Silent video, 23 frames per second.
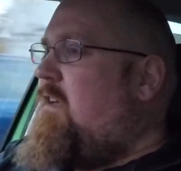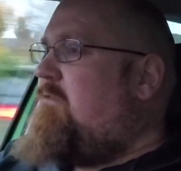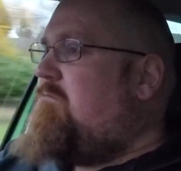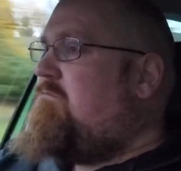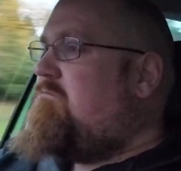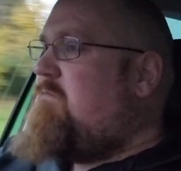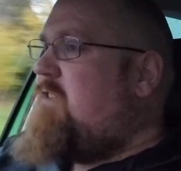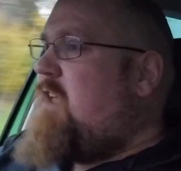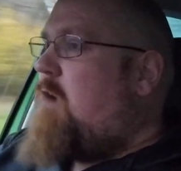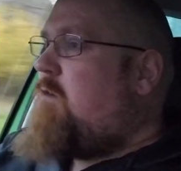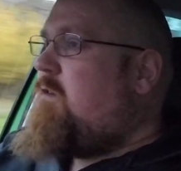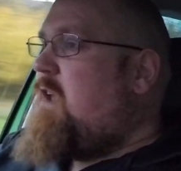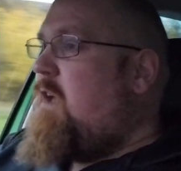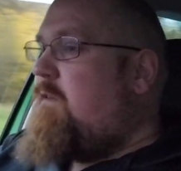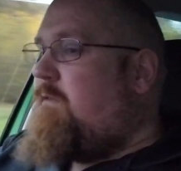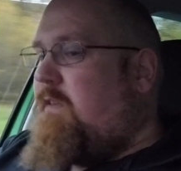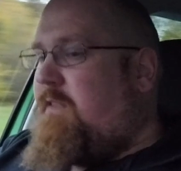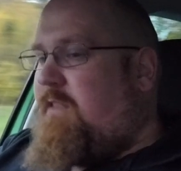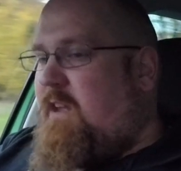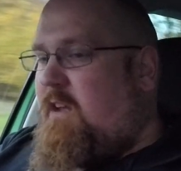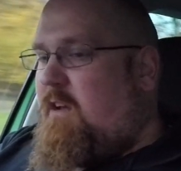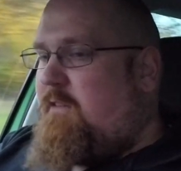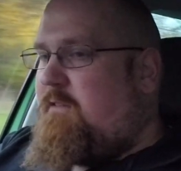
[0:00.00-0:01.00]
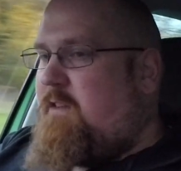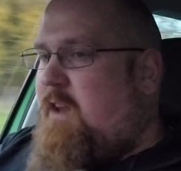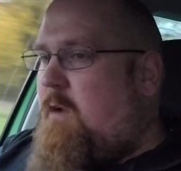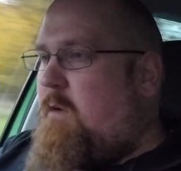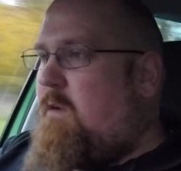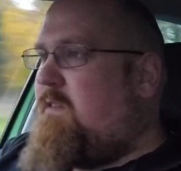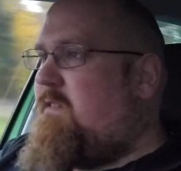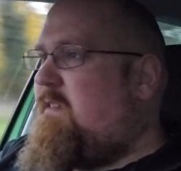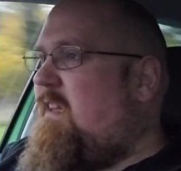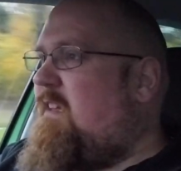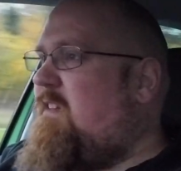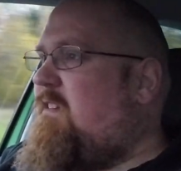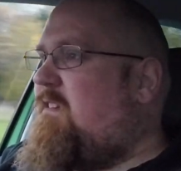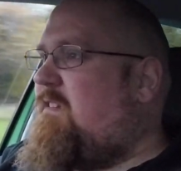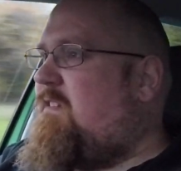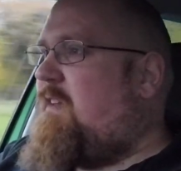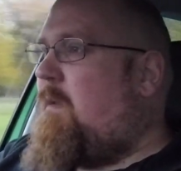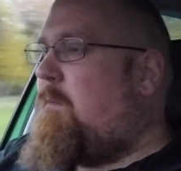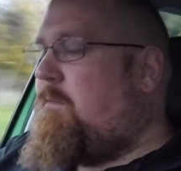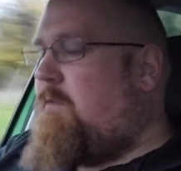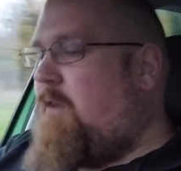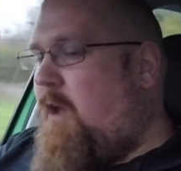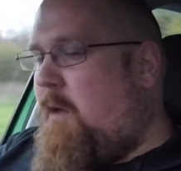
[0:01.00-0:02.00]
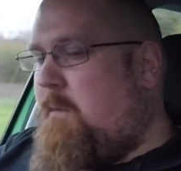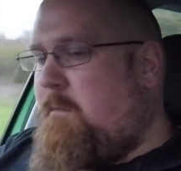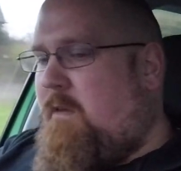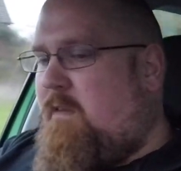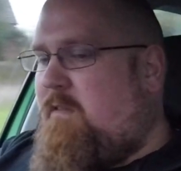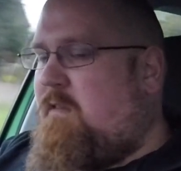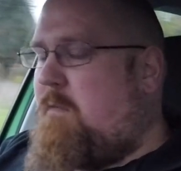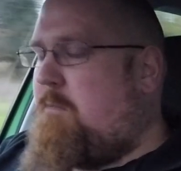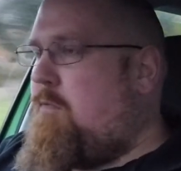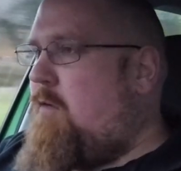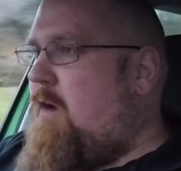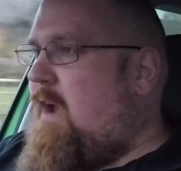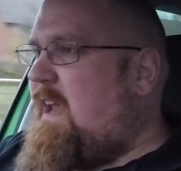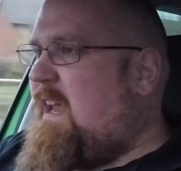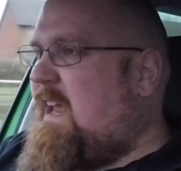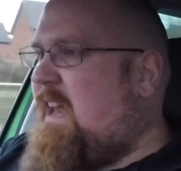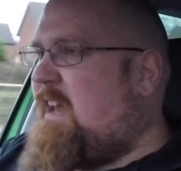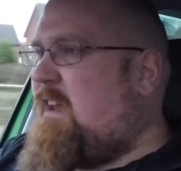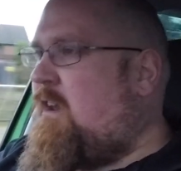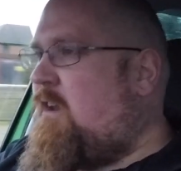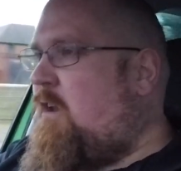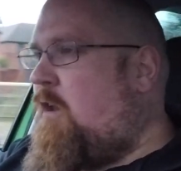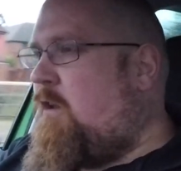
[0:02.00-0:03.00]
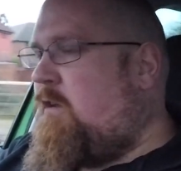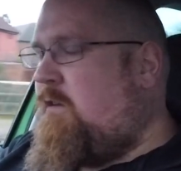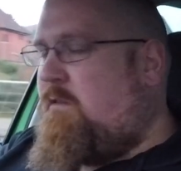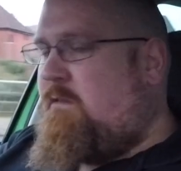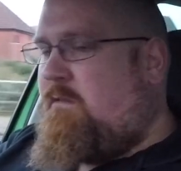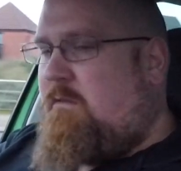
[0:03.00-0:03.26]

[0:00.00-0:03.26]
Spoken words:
The only other thing I've noticed is sometimes under braking and on